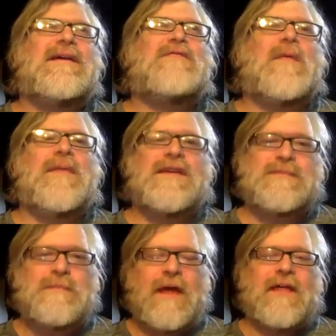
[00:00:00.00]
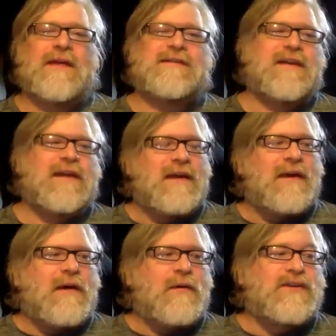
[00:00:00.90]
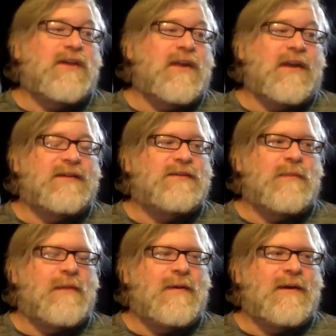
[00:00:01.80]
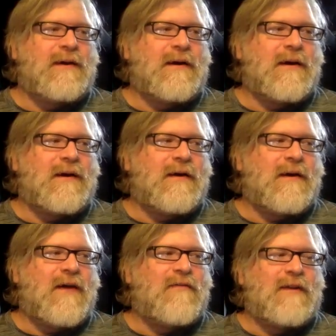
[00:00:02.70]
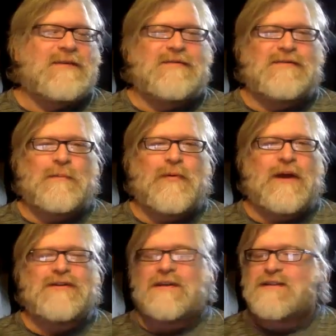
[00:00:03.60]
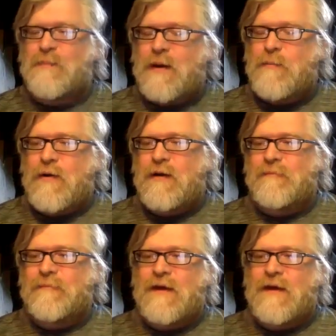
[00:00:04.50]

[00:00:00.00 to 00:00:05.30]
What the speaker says: from this playlist, which I think is maybe evidence of some prejudice on my part.